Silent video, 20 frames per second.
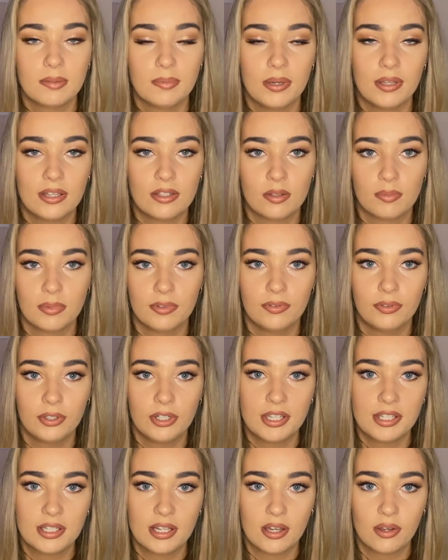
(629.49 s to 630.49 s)
You put this on before
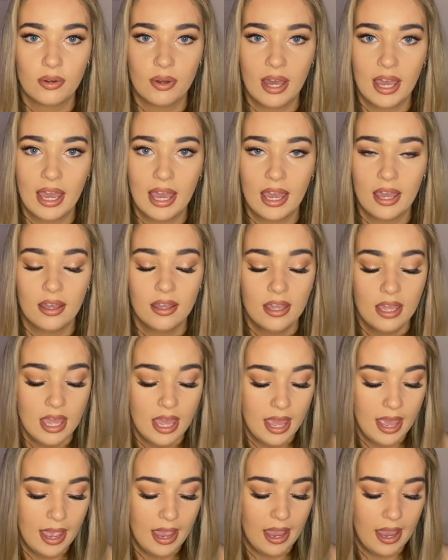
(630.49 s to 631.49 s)
you style your hair,
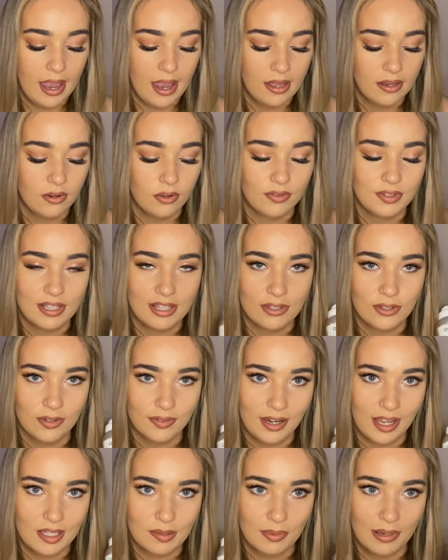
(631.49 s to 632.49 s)
and obviously the soft
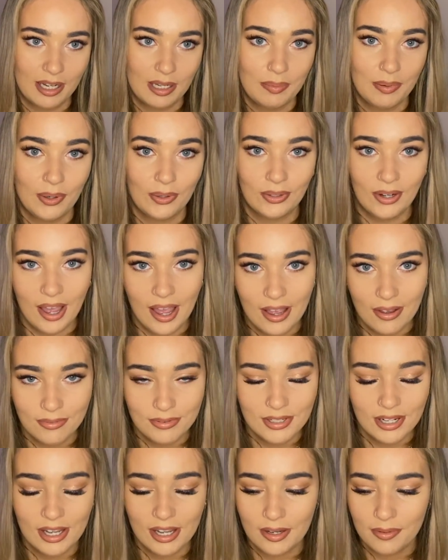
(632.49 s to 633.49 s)
hairspray you put on
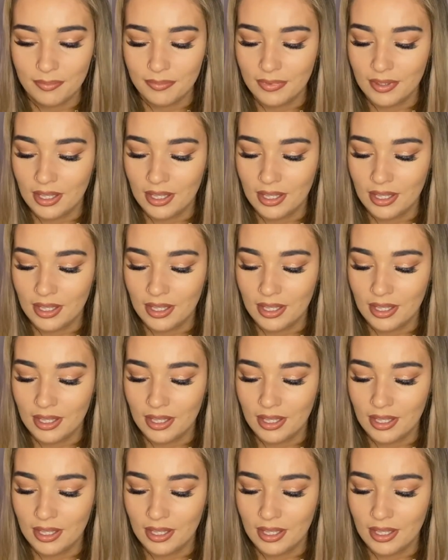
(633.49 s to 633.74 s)
after.